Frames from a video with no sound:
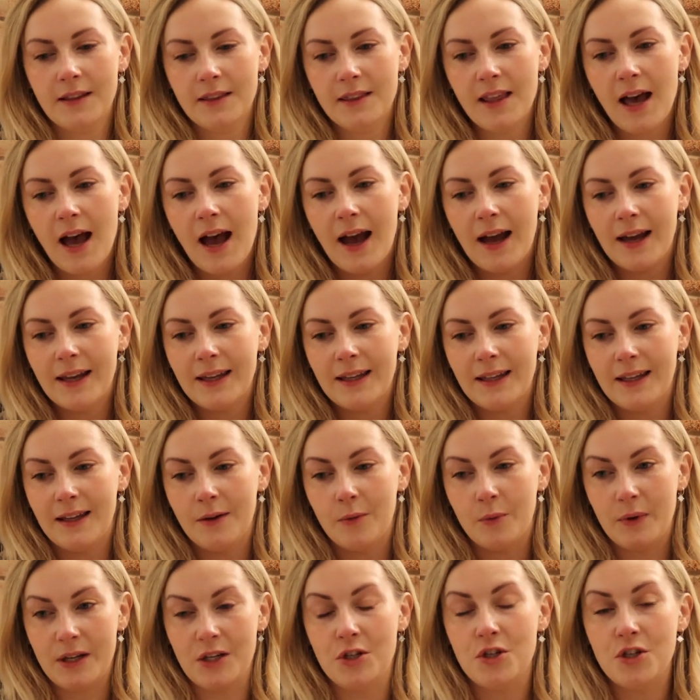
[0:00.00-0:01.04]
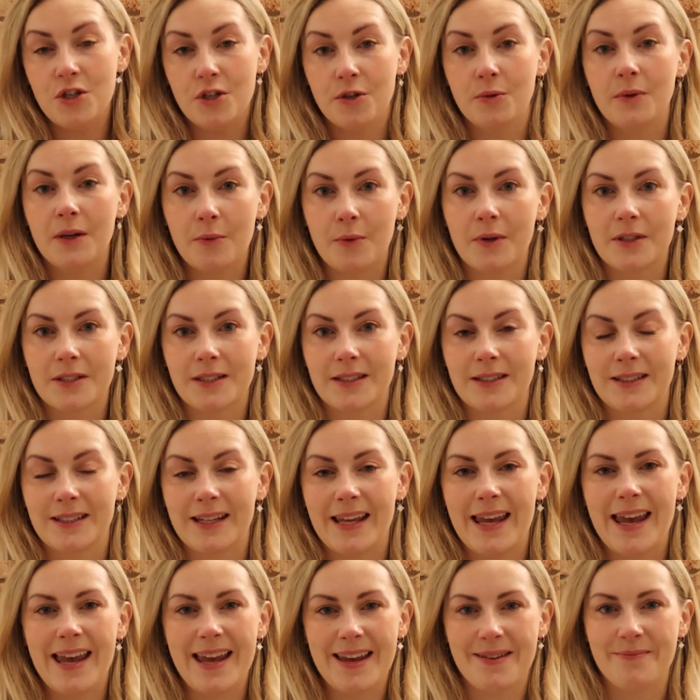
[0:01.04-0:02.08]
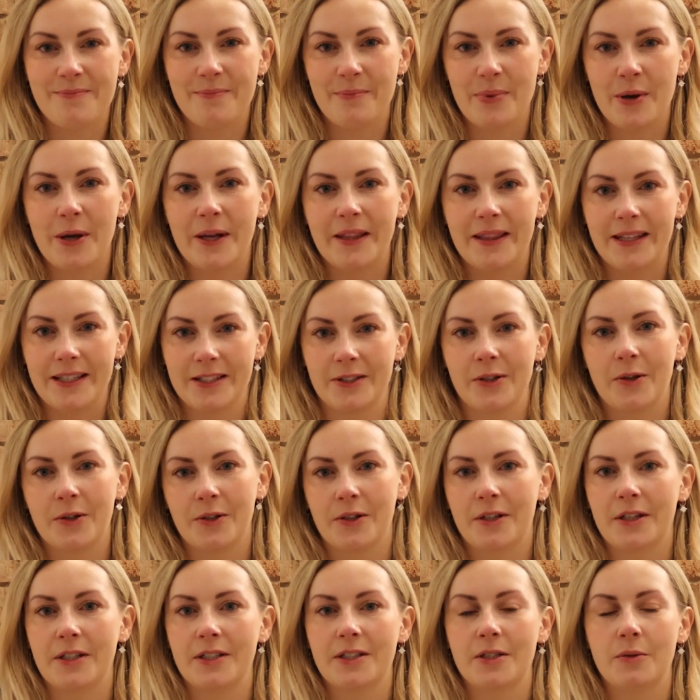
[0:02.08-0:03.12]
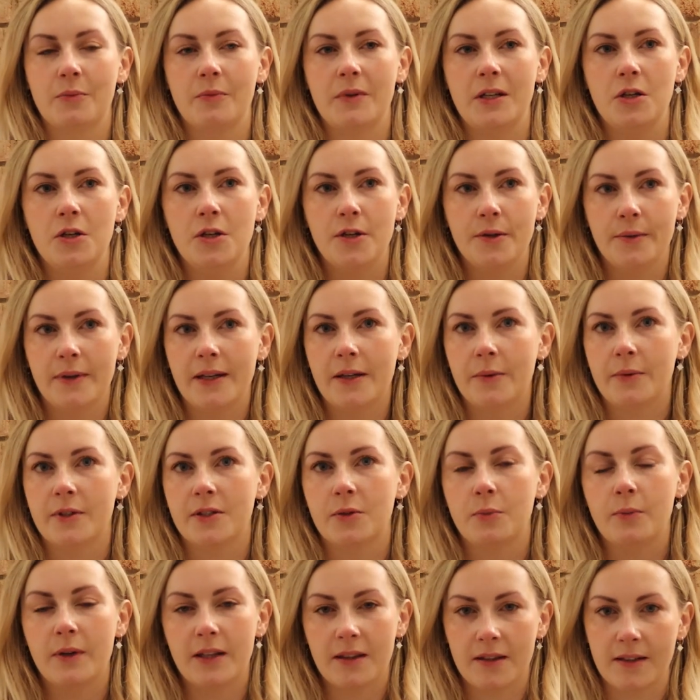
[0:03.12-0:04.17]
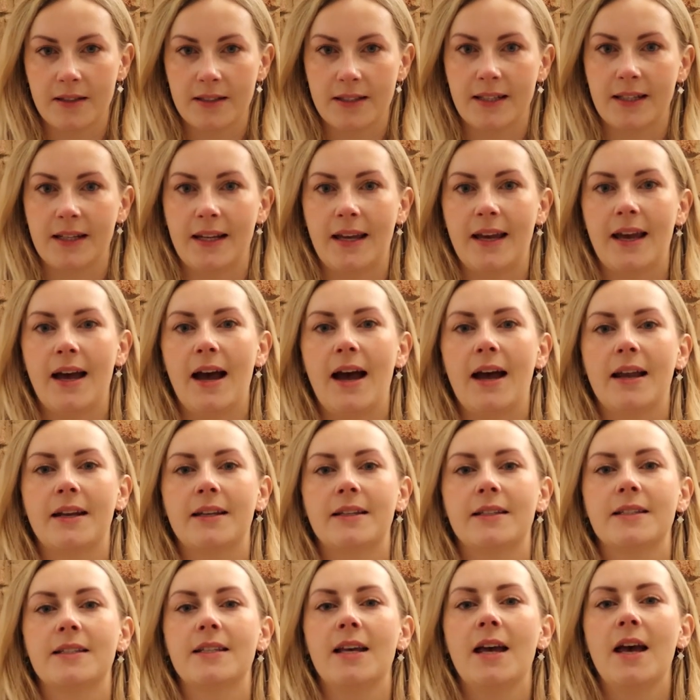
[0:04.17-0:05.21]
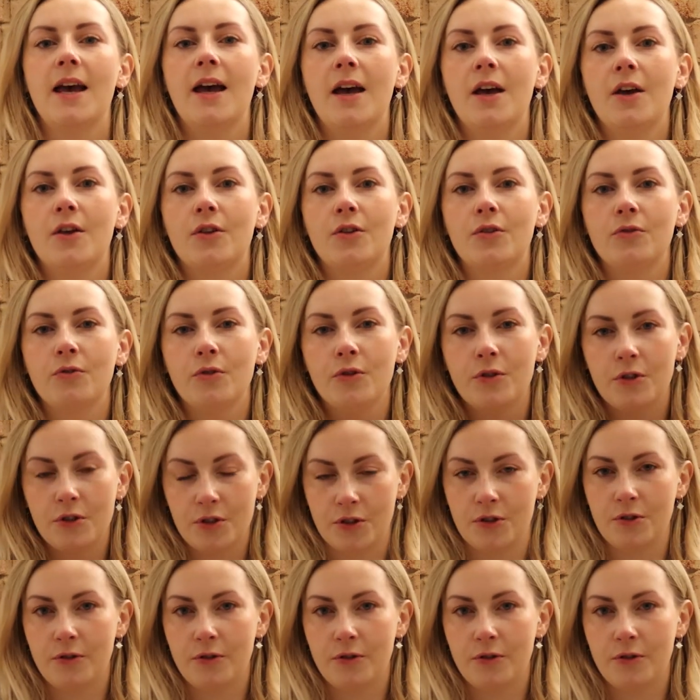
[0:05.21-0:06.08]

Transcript: that we knew it wasn't him putting this on us, and we knew he was with us in it. And through the